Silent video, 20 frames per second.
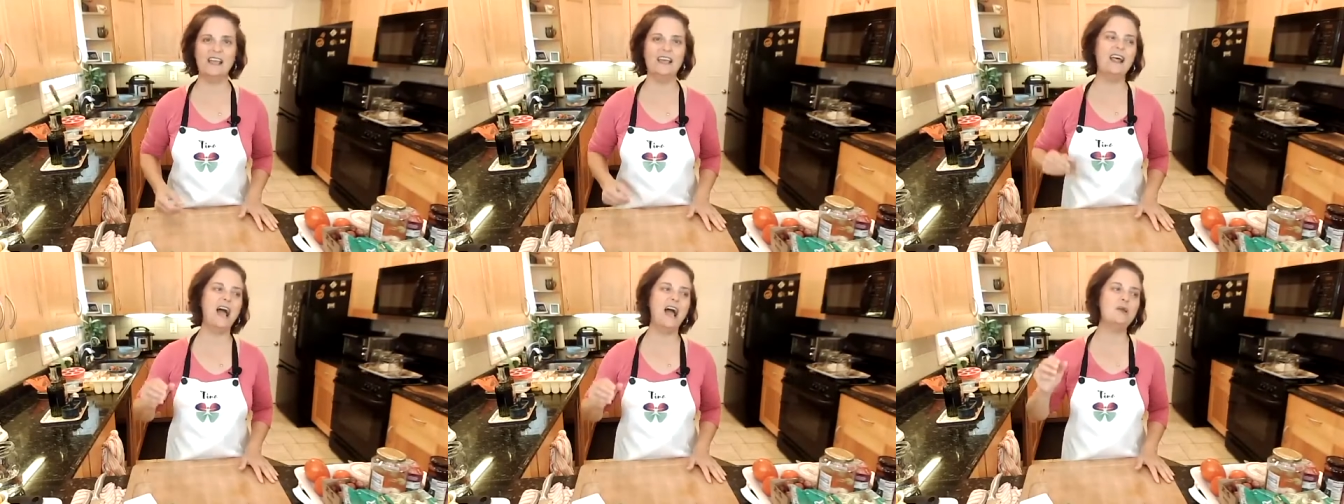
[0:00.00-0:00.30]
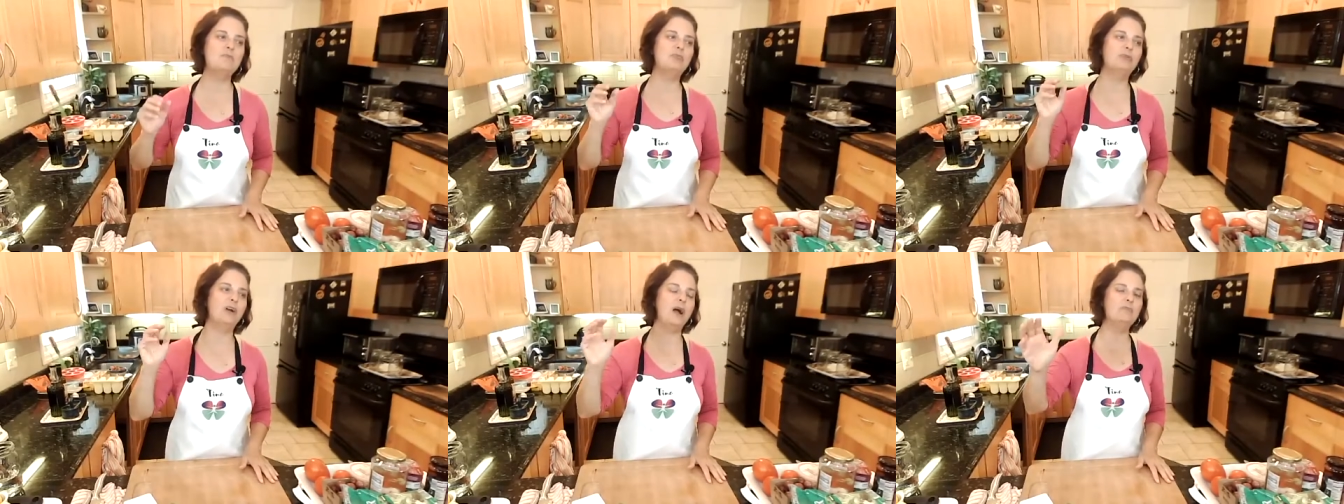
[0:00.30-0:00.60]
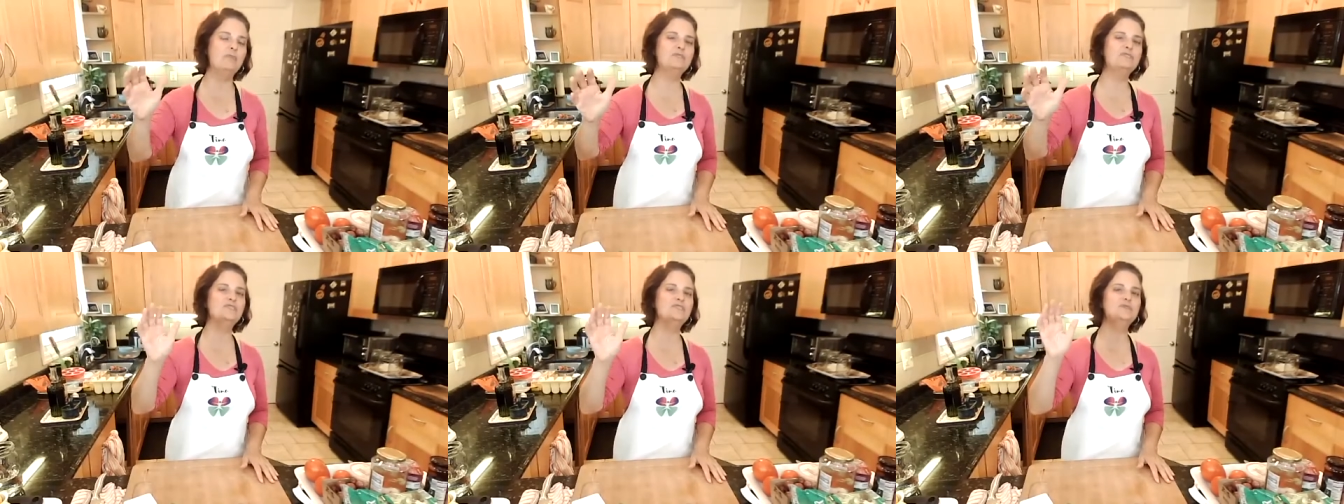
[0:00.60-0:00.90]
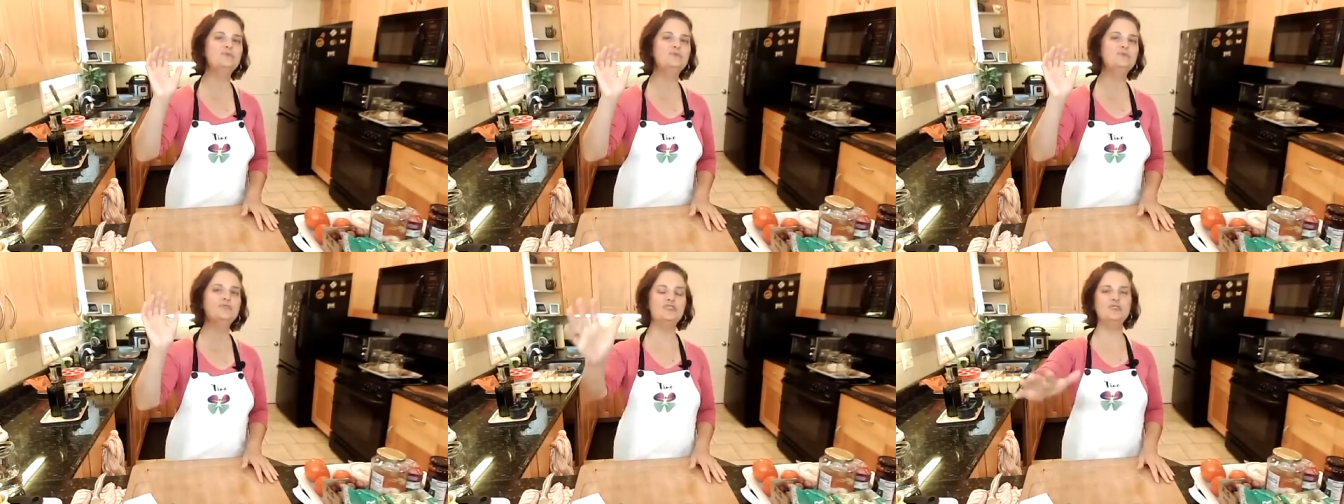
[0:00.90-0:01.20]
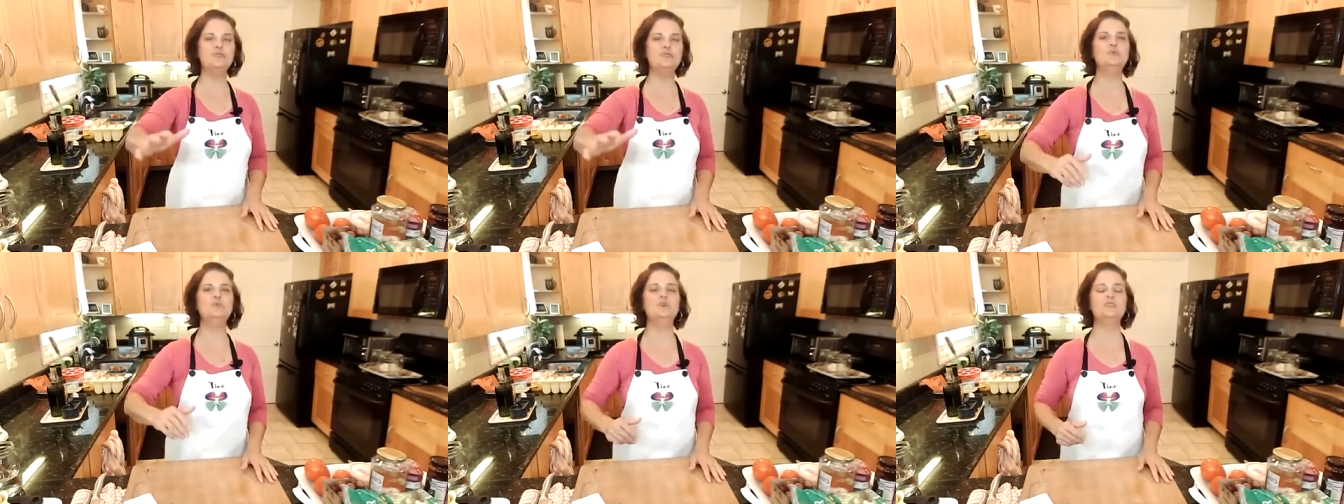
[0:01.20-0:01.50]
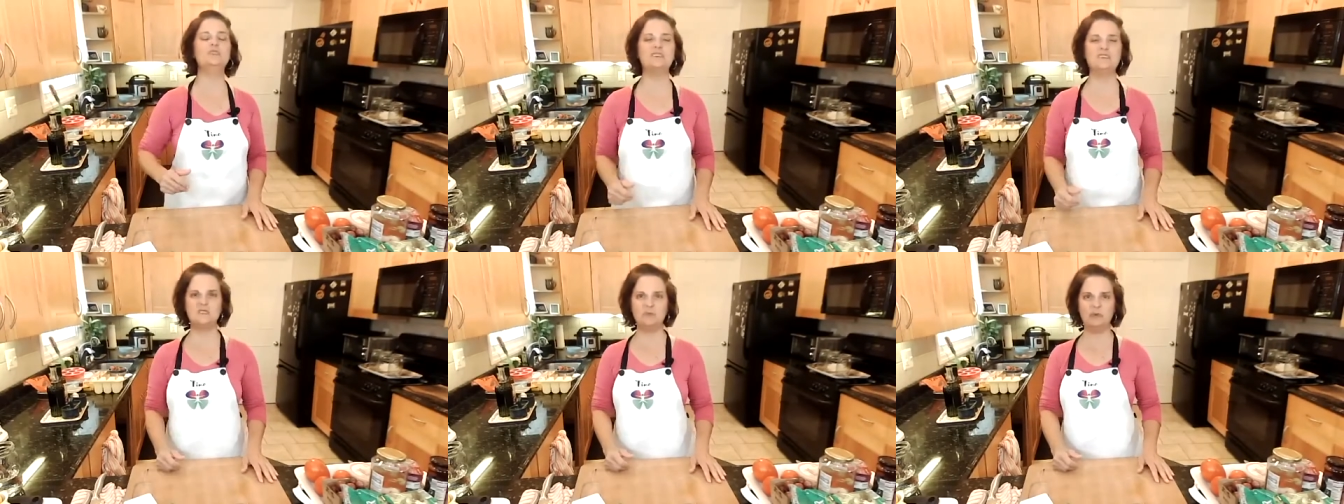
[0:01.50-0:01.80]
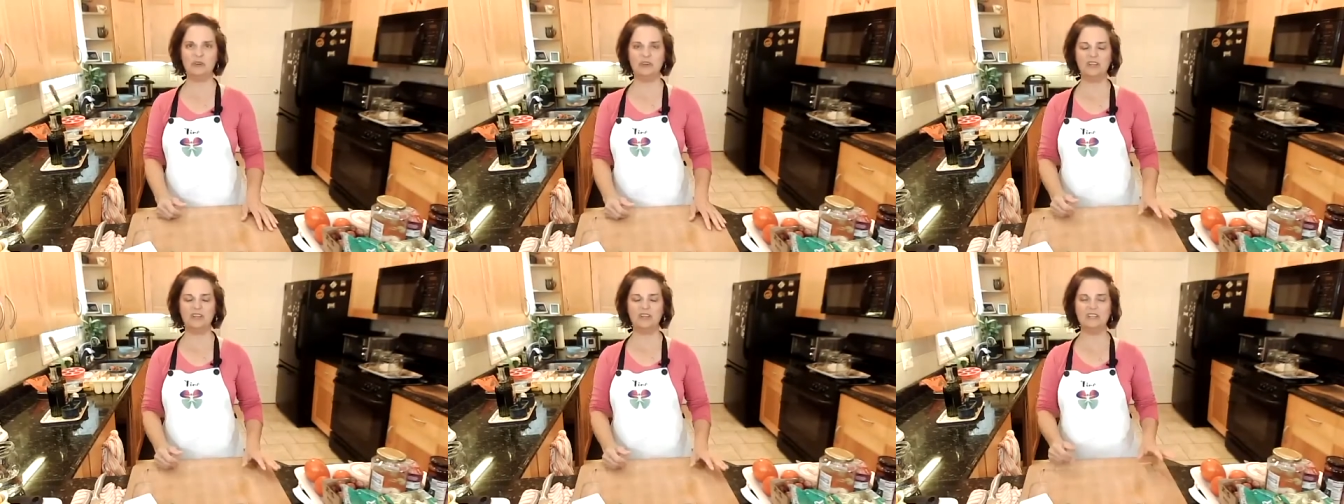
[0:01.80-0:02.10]
And I promise you, you will
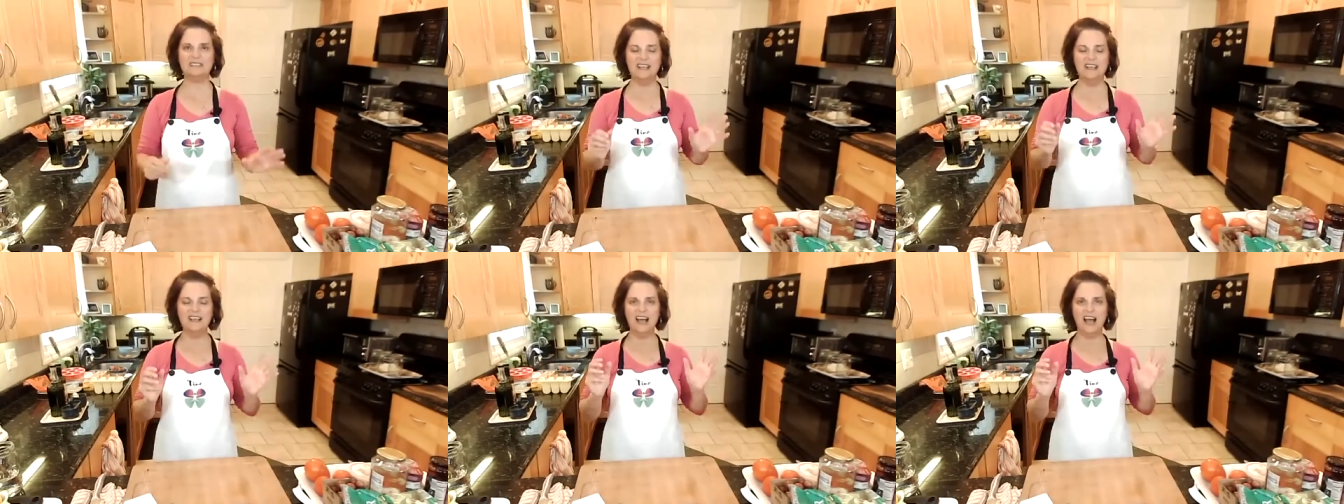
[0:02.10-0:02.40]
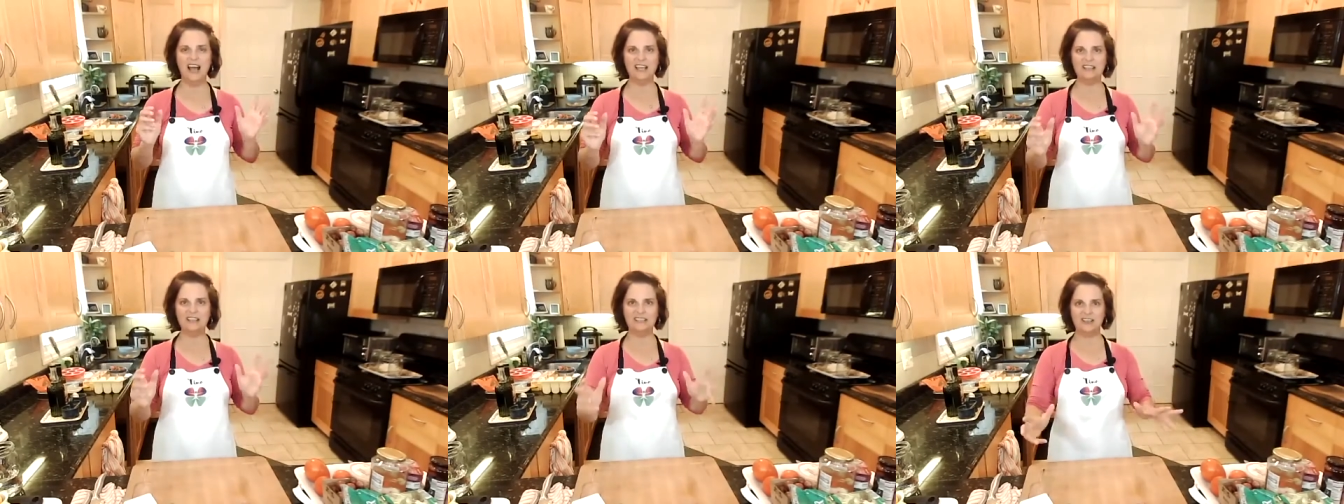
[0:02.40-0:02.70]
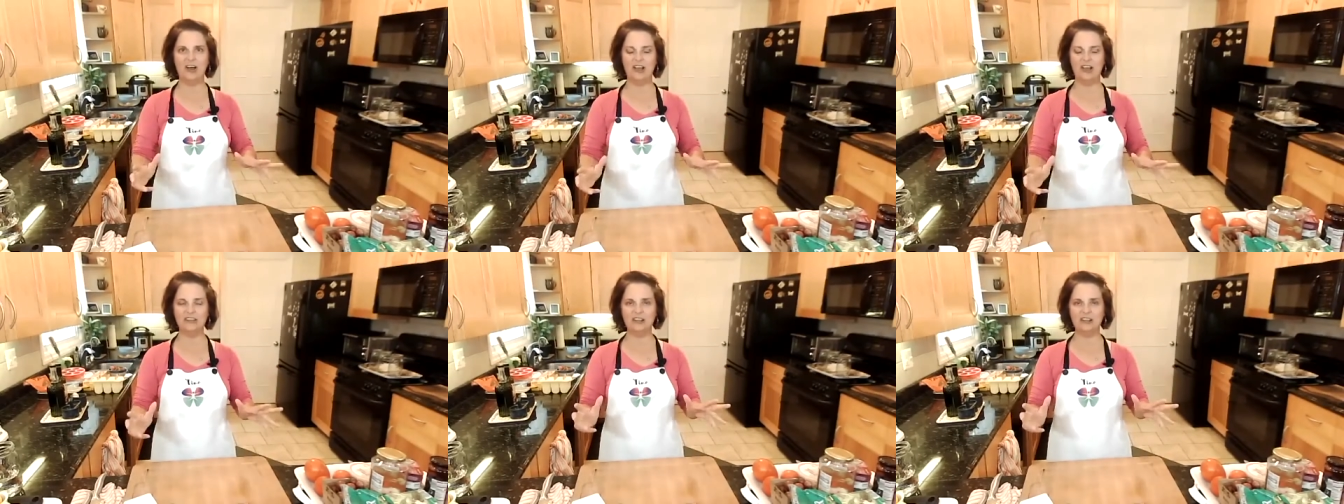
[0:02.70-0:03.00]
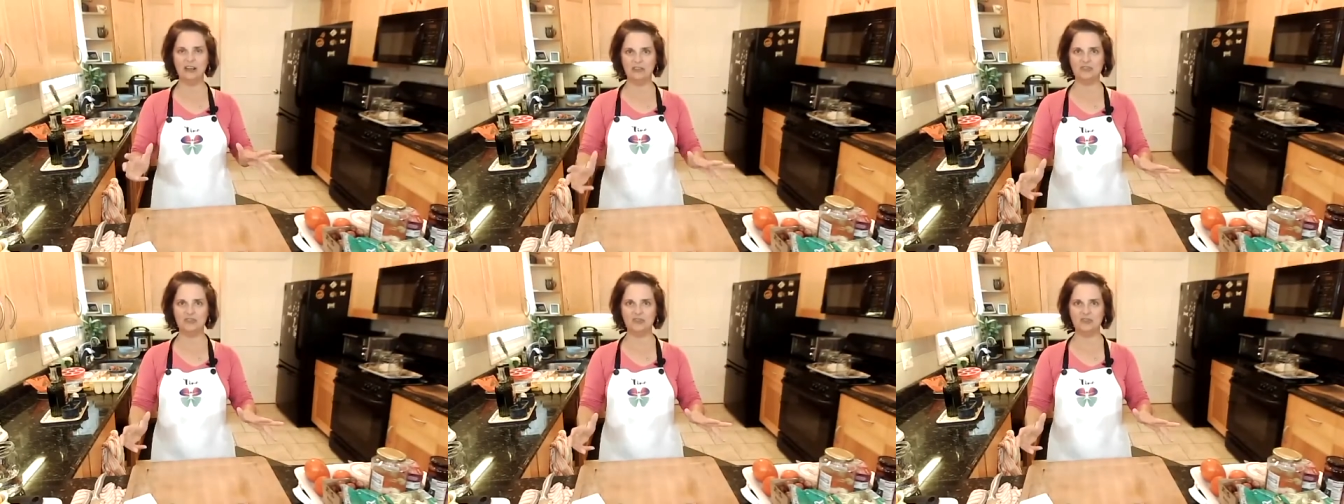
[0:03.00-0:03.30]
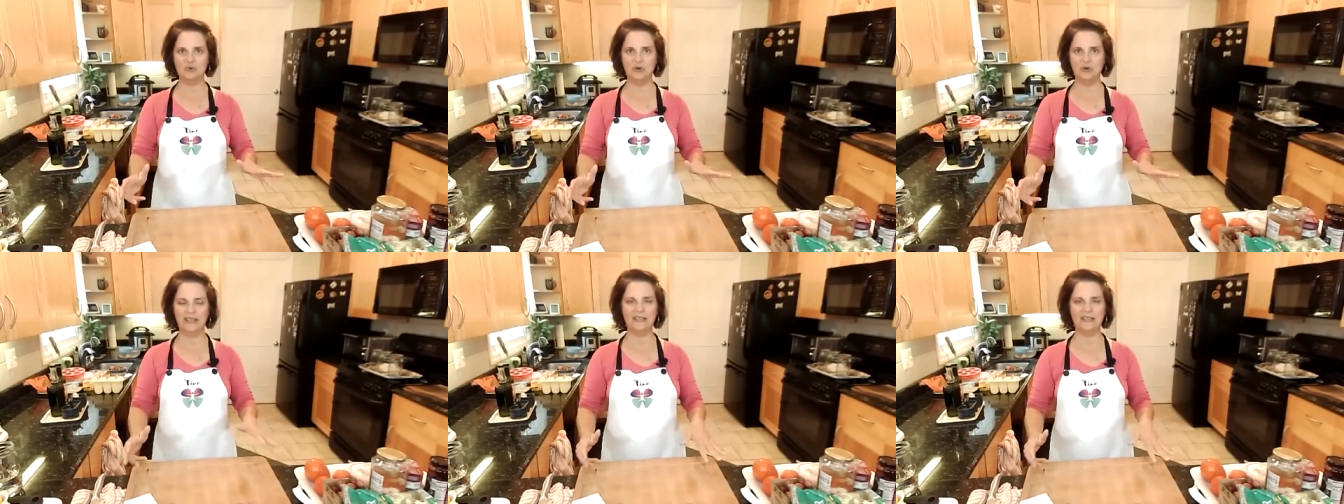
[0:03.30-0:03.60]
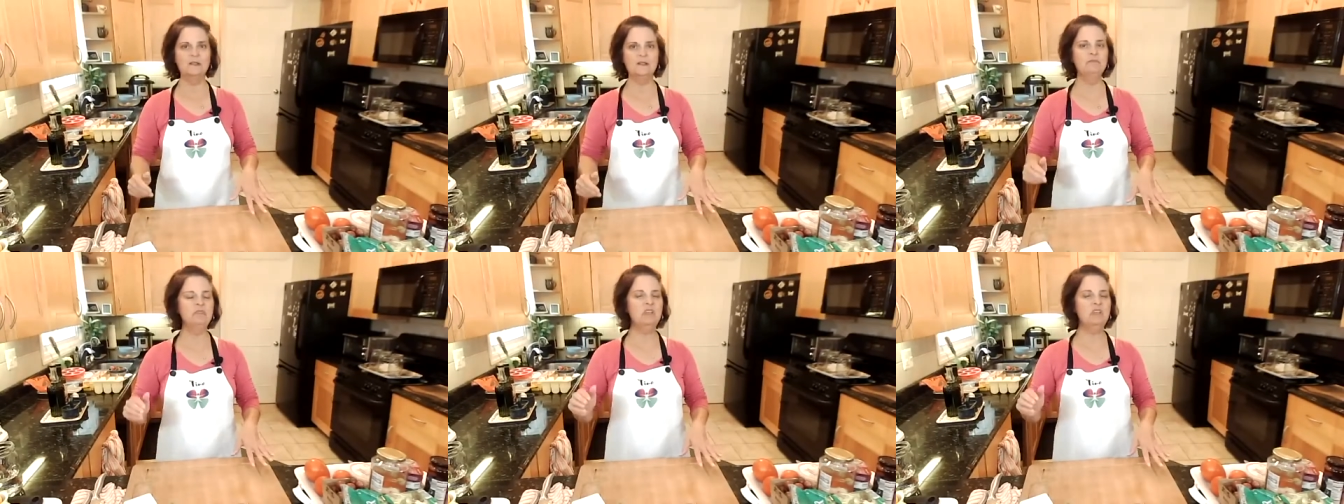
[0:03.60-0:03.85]
experience a ton of joy.